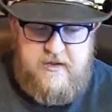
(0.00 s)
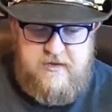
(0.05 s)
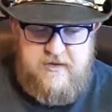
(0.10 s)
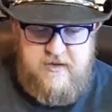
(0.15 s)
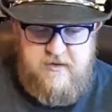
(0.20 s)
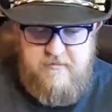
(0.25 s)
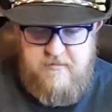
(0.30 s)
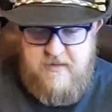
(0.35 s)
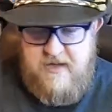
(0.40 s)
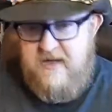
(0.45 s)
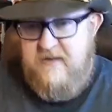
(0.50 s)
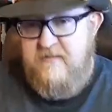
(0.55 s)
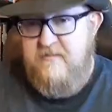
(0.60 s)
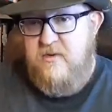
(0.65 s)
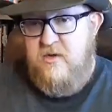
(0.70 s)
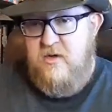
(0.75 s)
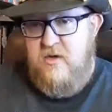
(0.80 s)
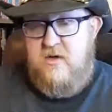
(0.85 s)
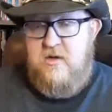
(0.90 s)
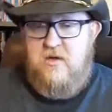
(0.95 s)
The main
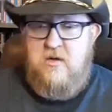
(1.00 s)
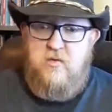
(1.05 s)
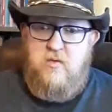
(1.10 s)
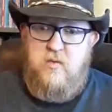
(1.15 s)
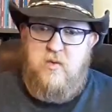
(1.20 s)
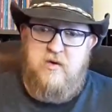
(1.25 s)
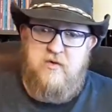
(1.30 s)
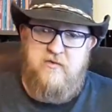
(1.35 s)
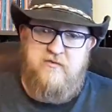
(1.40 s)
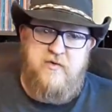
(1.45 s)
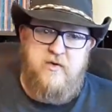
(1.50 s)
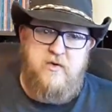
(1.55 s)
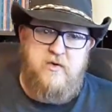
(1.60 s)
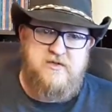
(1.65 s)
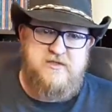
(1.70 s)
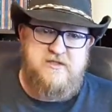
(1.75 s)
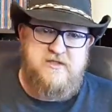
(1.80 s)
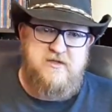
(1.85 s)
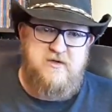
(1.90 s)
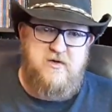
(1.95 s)
book we are
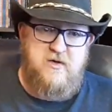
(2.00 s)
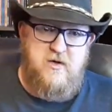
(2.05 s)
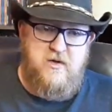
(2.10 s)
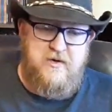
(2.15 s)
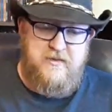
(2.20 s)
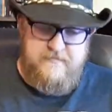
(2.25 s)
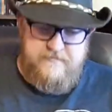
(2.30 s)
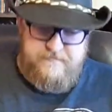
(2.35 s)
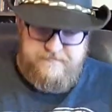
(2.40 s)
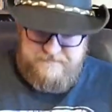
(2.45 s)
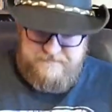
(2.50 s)
focusing on